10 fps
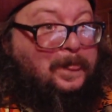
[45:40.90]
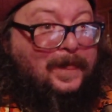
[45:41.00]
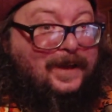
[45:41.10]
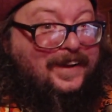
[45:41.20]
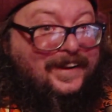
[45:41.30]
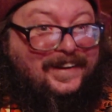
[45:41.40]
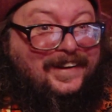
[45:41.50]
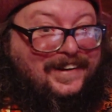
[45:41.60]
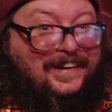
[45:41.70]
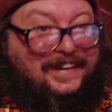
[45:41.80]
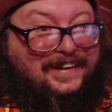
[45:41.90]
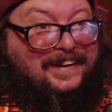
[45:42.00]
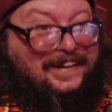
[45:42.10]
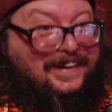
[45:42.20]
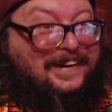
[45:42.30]

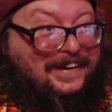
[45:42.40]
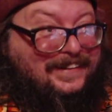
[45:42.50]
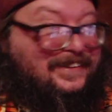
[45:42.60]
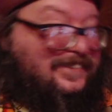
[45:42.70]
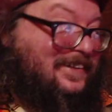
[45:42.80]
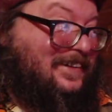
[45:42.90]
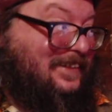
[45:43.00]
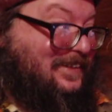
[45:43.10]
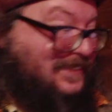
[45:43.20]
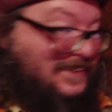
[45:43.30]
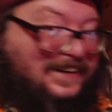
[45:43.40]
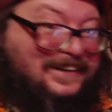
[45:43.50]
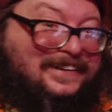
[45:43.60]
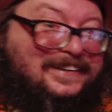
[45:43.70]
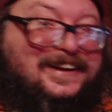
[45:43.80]
I think we're going to leave it
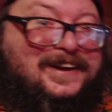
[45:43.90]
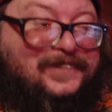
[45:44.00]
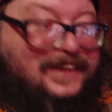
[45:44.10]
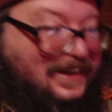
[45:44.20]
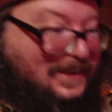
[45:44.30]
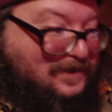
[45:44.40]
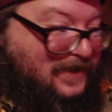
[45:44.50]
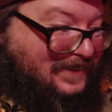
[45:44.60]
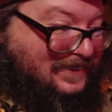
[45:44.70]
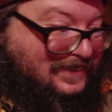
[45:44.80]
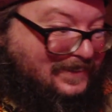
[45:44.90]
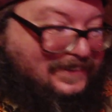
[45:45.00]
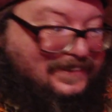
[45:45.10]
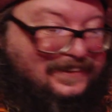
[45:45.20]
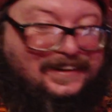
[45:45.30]
there. We got to get back
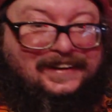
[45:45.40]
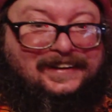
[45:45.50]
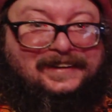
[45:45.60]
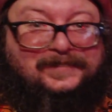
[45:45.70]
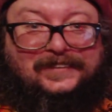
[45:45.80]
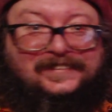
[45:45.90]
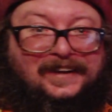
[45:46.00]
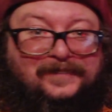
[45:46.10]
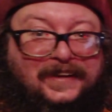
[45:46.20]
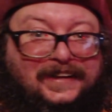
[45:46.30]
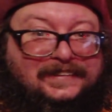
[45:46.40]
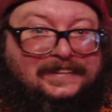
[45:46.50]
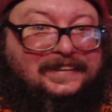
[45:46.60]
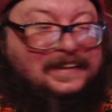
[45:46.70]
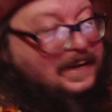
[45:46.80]
to uh, Imhotep, man.